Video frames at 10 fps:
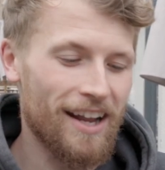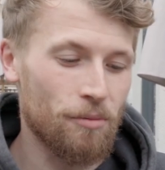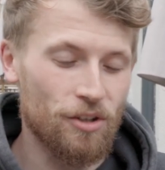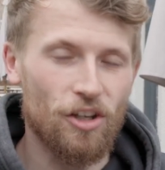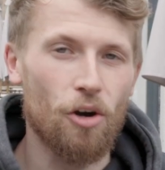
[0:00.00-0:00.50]
and
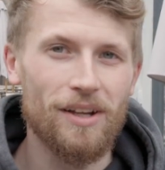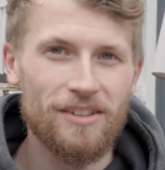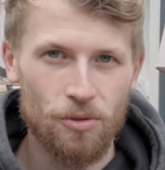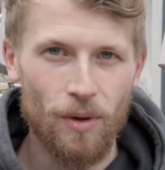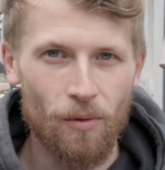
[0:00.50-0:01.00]
I'm going to go
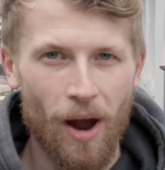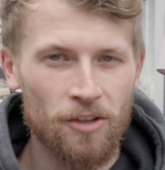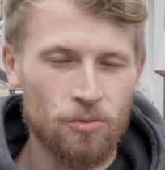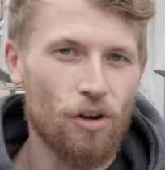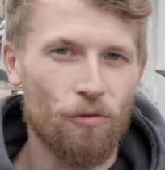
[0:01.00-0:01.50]
into it
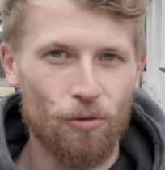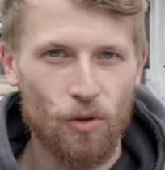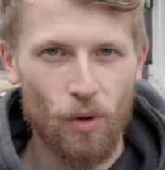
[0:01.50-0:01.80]
as we go through the